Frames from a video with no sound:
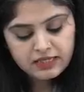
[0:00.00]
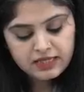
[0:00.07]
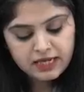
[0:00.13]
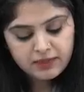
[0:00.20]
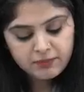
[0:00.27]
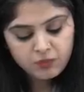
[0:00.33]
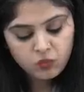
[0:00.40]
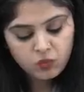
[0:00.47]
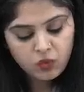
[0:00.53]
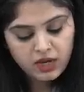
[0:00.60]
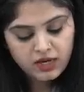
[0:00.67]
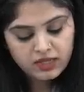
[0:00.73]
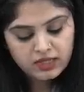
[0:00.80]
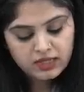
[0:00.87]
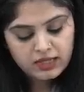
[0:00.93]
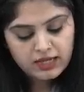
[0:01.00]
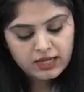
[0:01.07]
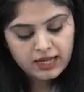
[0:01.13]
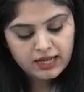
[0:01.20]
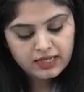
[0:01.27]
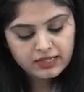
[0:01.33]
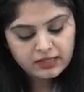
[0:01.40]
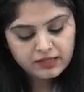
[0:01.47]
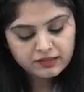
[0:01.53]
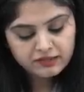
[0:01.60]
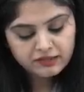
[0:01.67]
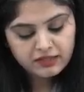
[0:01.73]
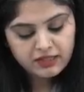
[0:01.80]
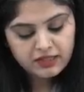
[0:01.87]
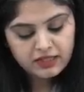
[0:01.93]
type 1, and it
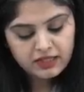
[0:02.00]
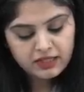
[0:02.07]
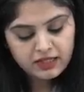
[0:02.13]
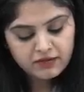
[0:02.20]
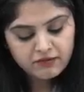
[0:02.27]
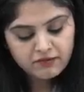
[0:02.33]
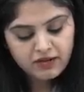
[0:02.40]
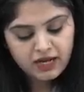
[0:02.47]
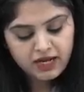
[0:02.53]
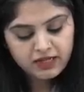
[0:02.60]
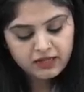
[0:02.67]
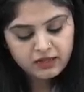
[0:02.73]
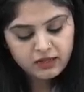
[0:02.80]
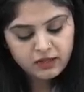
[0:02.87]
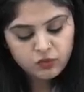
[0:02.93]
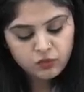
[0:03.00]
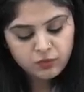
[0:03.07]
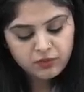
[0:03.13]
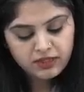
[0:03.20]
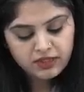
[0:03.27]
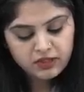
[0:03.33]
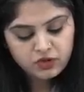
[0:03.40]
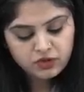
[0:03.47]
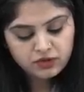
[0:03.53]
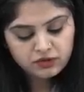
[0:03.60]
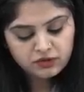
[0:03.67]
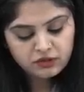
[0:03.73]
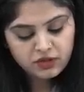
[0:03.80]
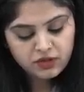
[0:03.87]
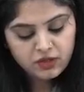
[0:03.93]
is seen in wire loop
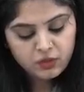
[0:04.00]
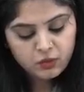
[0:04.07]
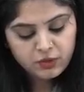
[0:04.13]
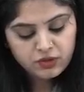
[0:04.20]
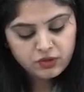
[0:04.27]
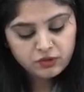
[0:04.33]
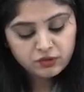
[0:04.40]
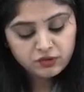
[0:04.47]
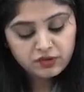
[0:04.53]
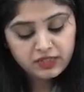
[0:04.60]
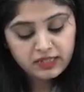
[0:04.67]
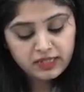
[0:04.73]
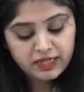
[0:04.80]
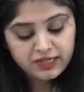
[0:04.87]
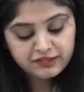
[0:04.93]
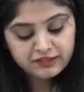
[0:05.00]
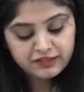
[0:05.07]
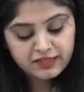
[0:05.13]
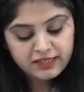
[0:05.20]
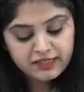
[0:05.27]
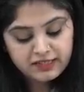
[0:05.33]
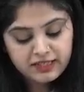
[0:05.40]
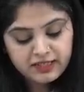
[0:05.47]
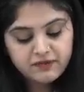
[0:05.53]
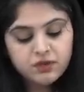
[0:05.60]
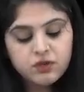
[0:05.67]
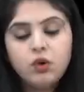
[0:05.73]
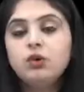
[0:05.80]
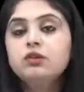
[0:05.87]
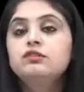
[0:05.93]
lesions, which you see in SLE. They
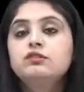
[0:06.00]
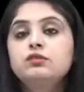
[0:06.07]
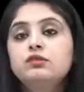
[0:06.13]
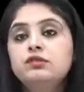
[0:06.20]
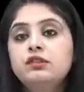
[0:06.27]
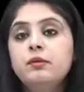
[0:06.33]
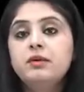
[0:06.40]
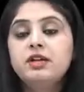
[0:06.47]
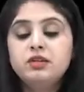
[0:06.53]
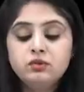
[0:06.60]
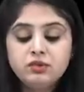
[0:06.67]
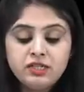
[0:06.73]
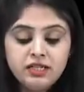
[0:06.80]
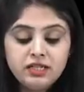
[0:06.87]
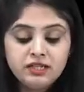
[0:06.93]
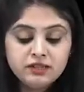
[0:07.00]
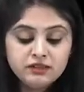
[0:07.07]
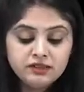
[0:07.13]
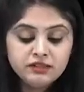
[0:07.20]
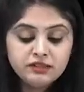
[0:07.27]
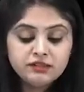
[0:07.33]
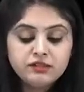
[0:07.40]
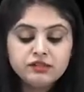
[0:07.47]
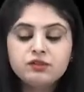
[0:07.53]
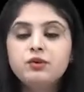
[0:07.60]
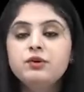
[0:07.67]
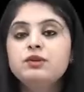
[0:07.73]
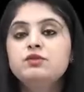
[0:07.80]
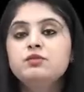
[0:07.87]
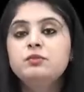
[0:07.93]
were also subendothelial. This is
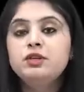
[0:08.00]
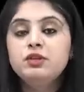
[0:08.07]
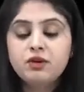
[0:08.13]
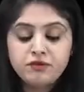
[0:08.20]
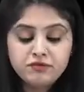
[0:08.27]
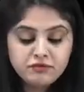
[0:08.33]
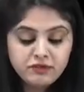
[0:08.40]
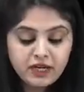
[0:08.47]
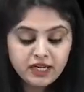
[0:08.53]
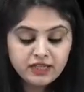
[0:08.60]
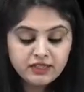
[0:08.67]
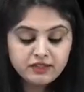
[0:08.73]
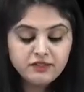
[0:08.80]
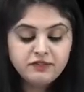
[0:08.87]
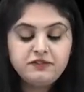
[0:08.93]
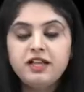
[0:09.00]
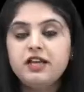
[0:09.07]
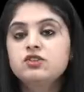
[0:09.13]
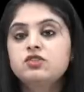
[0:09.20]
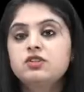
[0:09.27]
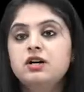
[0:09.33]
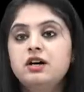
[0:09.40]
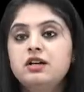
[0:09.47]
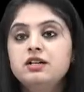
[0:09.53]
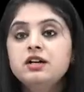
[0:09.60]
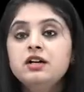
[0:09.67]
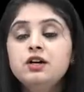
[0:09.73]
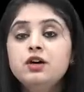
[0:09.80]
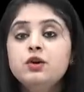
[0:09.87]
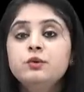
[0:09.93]
going to be your final flashcard,
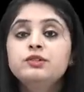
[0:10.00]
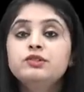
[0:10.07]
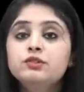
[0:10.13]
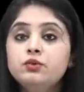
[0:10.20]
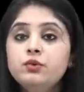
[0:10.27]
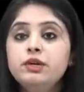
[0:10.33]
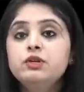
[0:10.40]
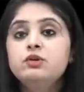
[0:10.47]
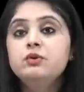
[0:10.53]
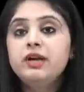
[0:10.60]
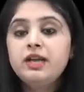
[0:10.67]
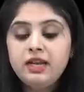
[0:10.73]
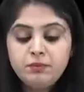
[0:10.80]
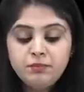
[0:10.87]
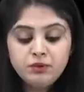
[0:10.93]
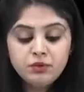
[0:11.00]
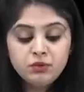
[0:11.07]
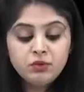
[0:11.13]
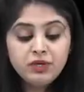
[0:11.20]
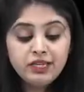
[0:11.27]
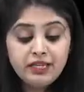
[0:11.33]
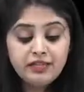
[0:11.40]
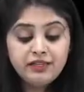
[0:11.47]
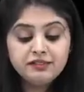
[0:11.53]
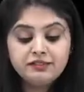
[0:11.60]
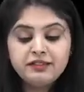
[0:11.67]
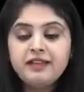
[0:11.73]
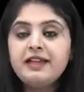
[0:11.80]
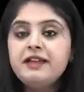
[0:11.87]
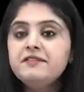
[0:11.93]
which is going to help you
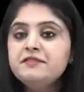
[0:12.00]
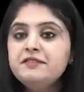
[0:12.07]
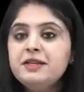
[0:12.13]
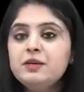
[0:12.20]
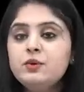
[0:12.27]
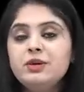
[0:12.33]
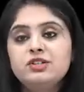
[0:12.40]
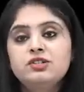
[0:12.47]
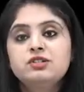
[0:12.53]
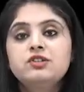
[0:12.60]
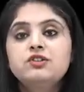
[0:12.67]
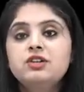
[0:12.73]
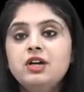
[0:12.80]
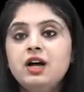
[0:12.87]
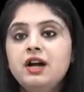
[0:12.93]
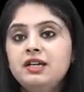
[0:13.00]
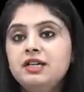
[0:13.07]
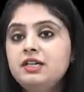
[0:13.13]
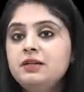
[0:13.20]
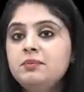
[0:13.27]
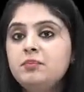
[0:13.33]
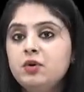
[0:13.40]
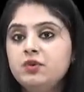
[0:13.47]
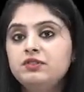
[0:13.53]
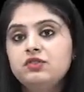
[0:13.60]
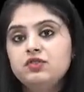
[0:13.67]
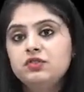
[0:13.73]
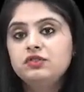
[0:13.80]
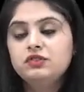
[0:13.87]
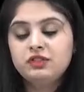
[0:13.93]
ace every question regarding
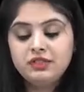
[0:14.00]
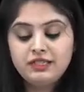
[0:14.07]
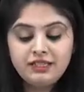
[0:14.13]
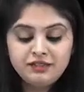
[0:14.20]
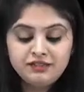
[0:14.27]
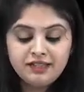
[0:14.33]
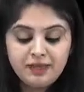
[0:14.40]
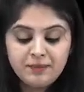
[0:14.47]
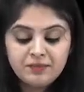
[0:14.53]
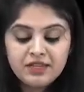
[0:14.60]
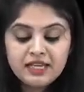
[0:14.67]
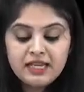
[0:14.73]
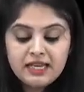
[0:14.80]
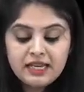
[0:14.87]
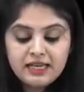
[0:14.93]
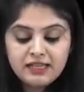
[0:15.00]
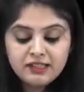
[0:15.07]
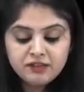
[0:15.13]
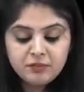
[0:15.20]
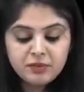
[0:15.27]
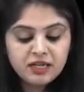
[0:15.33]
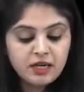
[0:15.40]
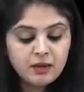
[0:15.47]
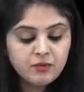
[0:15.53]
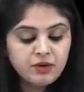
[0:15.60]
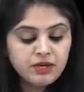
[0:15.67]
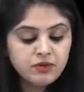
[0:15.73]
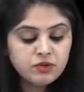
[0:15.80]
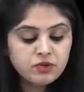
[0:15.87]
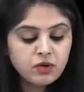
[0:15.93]
depositions in the exam. Let's pick up.
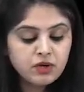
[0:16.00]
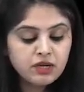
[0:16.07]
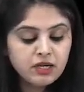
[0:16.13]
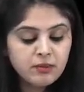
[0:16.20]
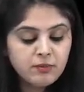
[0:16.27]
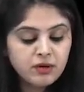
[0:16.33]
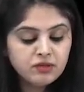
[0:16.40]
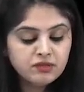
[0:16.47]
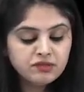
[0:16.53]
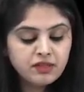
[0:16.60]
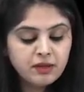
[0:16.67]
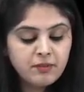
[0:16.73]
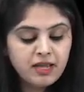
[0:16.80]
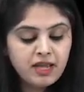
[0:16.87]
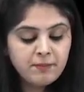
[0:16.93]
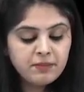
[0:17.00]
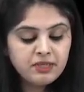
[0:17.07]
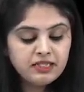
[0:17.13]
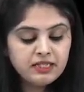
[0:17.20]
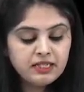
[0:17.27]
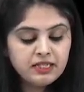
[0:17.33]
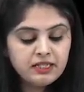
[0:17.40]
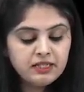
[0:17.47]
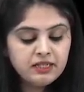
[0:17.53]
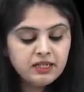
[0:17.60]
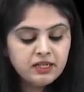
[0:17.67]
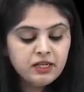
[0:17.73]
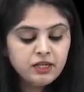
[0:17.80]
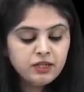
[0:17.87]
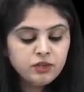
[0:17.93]
When you're talking about subepithelial,
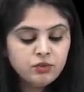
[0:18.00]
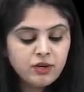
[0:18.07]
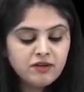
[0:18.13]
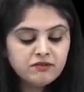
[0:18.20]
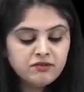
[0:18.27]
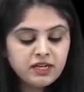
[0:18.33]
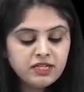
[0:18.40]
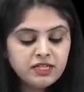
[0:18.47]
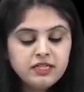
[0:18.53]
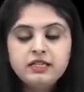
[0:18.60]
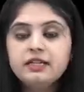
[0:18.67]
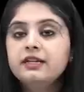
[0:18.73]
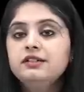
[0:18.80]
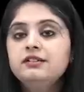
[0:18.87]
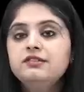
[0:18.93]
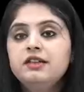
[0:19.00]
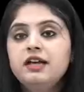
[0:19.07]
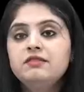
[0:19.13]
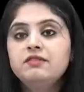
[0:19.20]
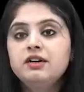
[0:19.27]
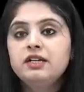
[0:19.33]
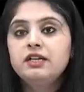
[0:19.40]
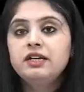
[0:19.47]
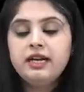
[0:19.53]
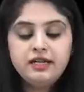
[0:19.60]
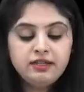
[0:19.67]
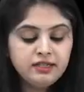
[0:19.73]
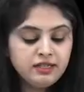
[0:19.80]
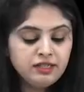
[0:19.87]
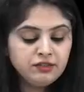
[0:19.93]
you have one in kids and one in
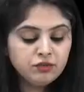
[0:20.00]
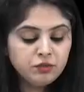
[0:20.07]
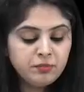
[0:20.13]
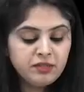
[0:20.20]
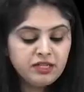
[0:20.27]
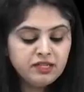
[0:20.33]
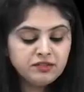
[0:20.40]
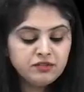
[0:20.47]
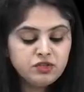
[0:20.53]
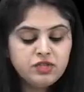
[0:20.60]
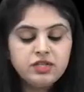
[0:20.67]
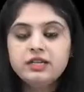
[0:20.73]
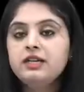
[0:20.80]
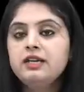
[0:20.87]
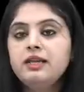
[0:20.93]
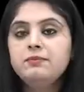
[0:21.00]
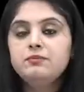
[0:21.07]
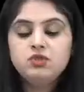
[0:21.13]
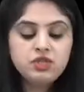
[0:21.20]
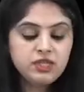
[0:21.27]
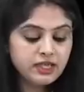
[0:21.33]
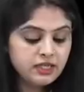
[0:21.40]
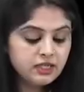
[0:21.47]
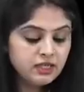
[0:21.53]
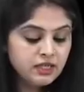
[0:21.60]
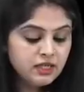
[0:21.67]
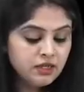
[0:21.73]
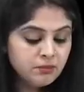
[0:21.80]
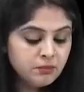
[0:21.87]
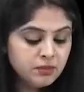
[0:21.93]
elderly. So PSGN and MGN.
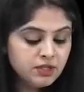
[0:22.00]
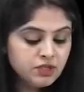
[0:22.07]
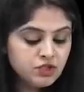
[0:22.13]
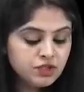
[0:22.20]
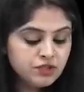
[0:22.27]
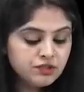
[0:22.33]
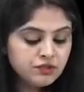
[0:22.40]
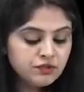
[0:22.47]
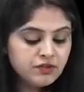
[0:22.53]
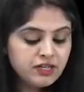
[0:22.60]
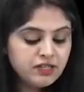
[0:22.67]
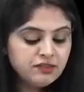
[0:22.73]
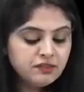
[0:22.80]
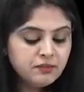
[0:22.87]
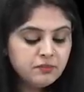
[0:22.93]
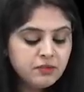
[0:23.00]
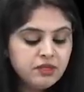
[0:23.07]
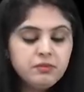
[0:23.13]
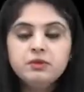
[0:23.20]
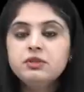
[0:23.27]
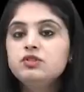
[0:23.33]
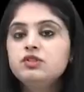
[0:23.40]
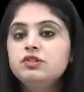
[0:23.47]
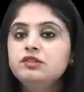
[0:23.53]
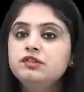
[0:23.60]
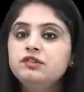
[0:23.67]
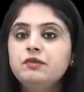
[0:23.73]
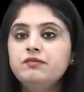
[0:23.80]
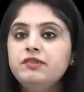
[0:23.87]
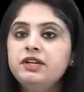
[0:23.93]
Berger's is very simple. Berger's
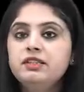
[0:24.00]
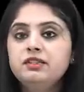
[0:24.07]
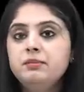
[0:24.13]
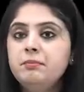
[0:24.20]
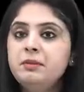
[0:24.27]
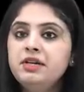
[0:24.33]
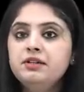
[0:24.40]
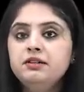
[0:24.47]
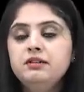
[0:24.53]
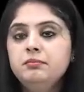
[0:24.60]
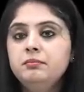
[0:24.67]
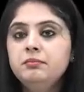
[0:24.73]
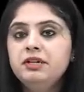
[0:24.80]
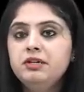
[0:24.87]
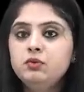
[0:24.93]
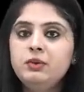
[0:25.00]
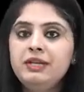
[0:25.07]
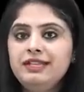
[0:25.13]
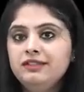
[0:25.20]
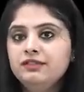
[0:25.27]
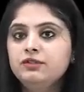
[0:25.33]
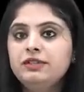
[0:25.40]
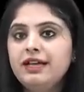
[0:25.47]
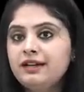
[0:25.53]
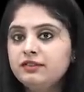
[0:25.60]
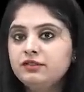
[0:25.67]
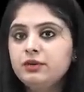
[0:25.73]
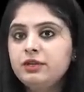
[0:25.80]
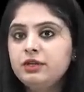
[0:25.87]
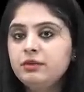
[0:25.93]
is somewhere in the middle between. So that
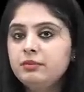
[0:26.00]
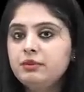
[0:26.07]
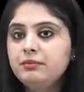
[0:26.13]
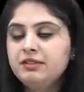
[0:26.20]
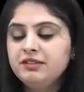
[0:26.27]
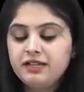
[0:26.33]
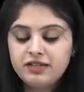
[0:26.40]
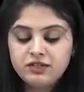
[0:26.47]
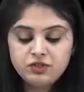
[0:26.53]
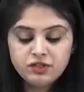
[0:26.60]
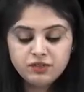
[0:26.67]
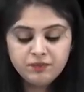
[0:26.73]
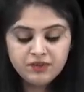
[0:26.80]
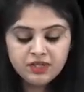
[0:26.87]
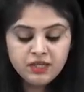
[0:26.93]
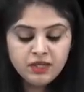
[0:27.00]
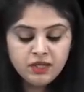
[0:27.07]
is going to be mesangium.